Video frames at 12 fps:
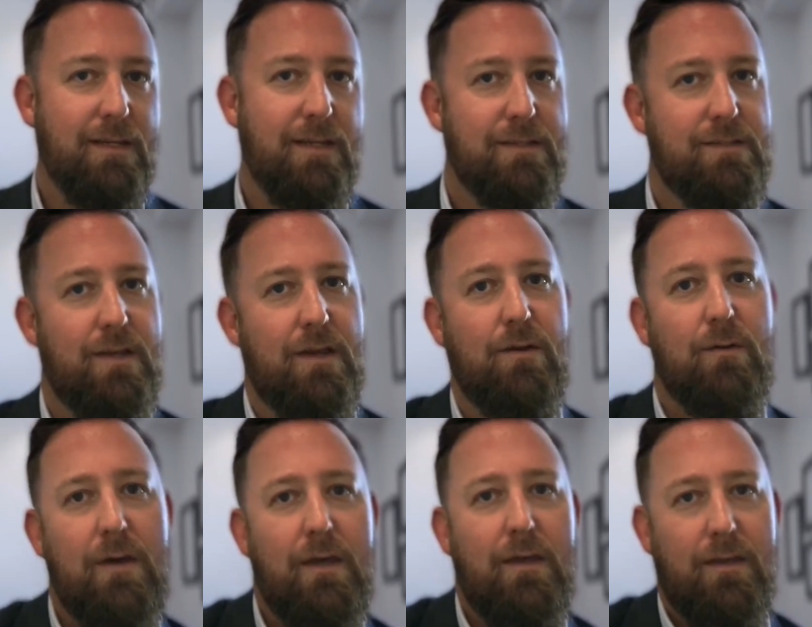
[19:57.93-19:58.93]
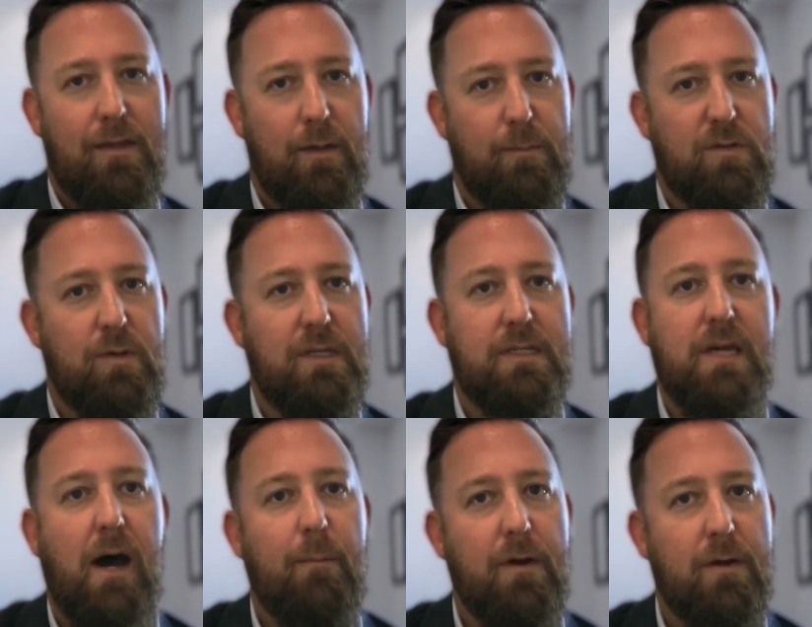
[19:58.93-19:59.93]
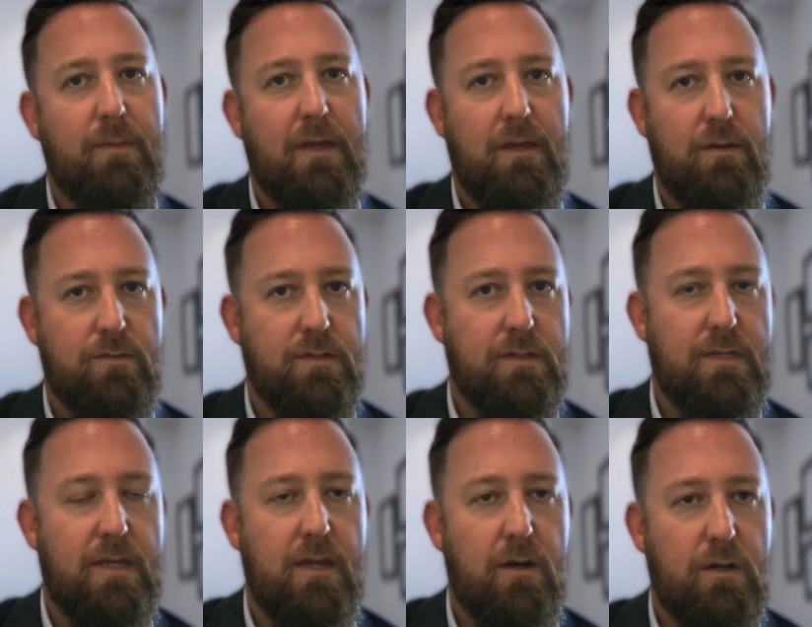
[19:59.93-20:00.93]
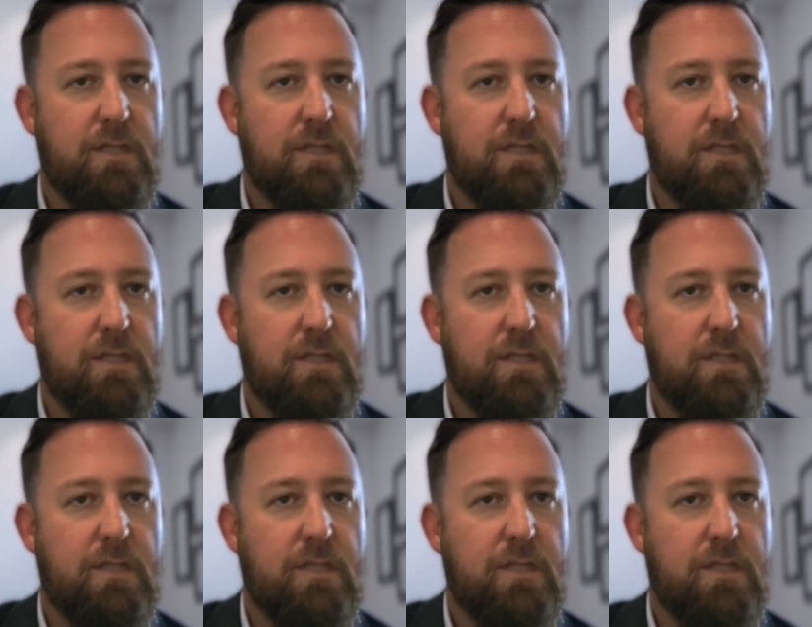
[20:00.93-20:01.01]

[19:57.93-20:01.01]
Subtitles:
And so, between Tom Irby, who's the CEO at